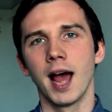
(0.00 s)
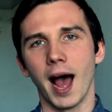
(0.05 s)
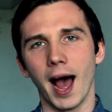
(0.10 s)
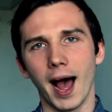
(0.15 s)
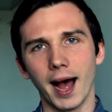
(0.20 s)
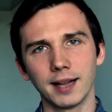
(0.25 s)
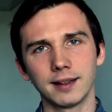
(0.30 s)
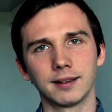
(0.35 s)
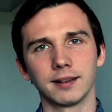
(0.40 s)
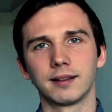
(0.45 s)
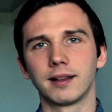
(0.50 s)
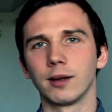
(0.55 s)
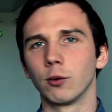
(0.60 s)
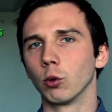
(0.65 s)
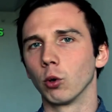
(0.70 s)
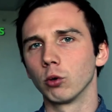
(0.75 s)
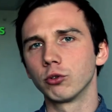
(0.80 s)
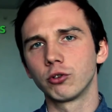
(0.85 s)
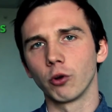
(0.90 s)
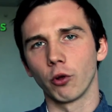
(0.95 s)
and they will
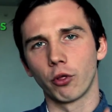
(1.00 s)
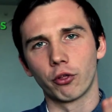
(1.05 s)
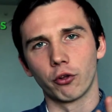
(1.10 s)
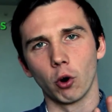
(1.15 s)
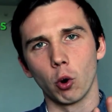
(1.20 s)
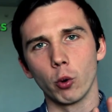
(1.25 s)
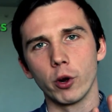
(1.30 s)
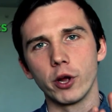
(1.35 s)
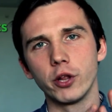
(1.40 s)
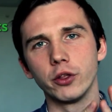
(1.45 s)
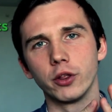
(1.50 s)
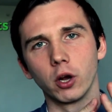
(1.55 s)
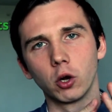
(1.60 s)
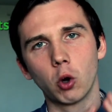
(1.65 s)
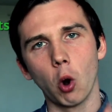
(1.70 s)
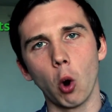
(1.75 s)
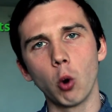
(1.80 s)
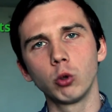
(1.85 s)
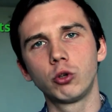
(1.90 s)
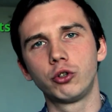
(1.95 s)
also throw in the
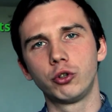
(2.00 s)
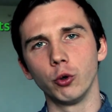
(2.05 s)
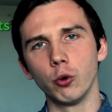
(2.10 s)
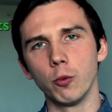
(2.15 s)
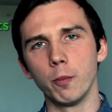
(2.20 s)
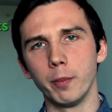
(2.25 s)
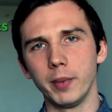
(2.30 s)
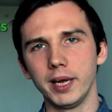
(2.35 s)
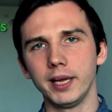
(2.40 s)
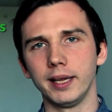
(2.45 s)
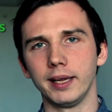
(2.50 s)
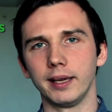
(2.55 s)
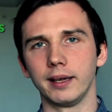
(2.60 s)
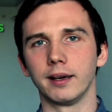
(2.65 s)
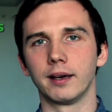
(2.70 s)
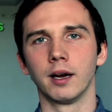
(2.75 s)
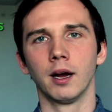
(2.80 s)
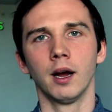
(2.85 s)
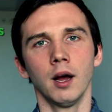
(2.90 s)
GoToMeeting